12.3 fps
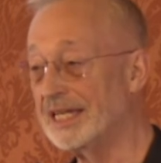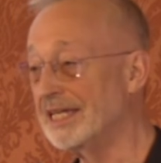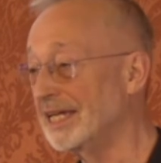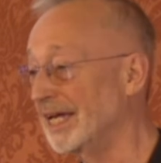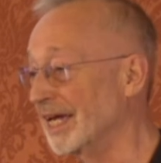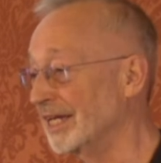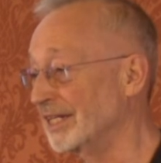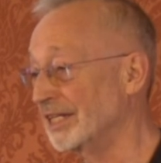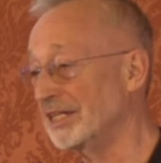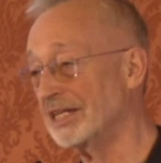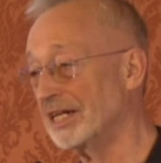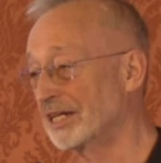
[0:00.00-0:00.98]
And
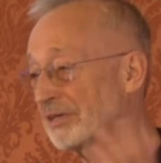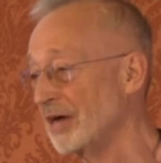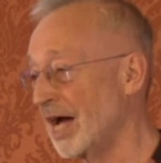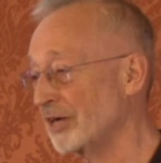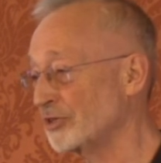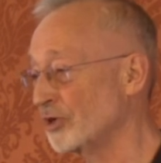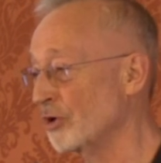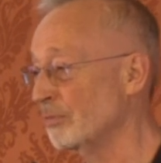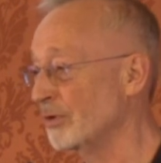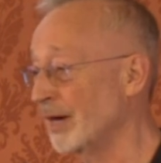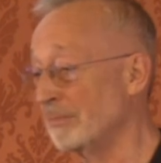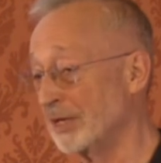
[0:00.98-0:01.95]
in
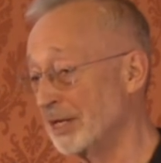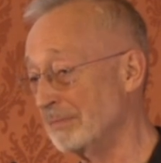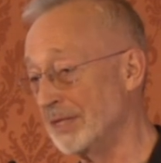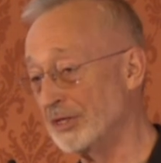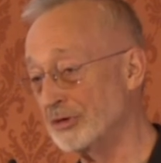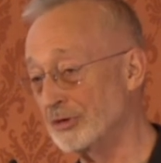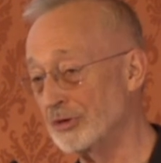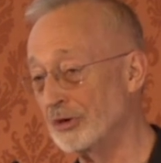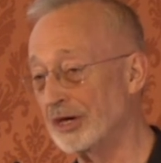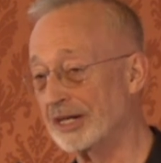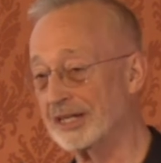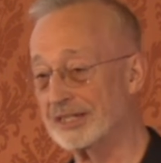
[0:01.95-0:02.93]
October, I'm going to be in New
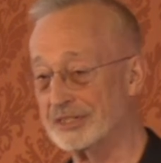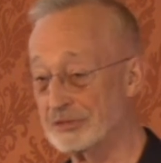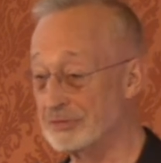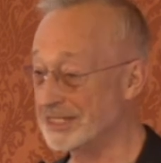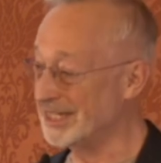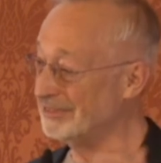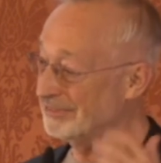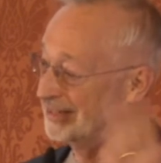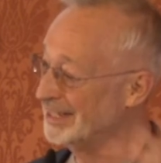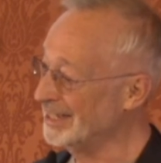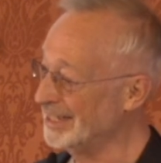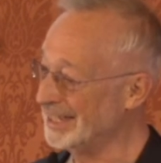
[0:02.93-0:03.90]
York to receive
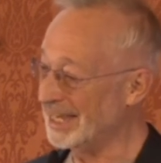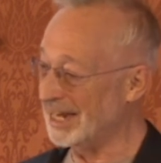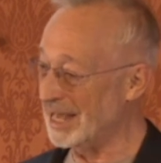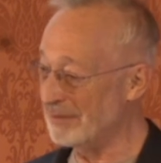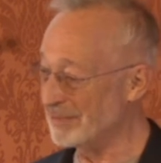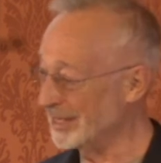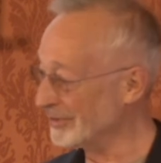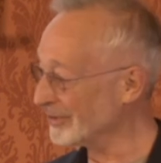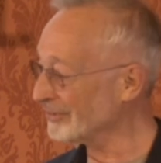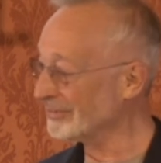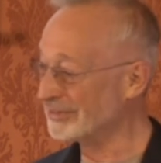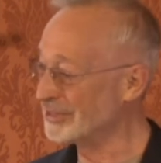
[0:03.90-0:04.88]
an Emmy.
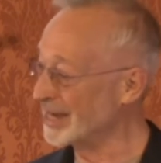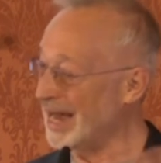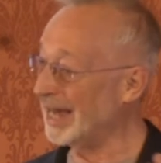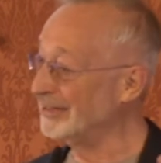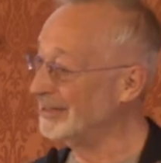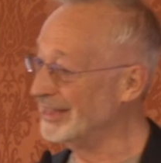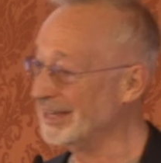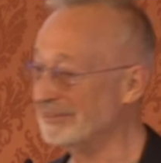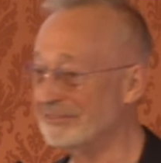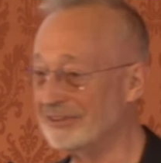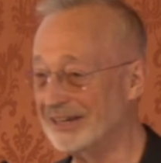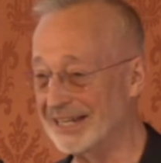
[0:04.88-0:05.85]
An odd thing
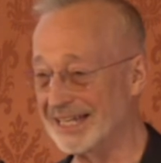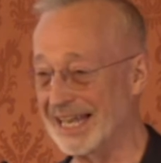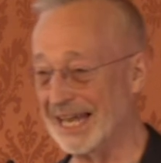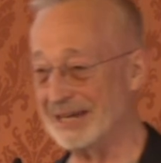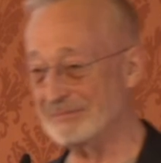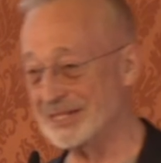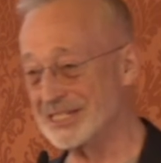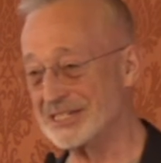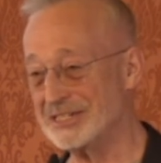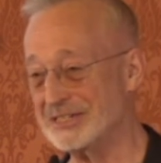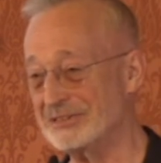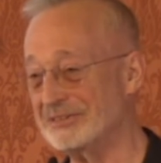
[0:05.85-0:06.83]
for an economist
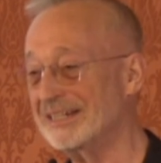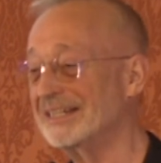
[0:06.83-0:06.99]
to do.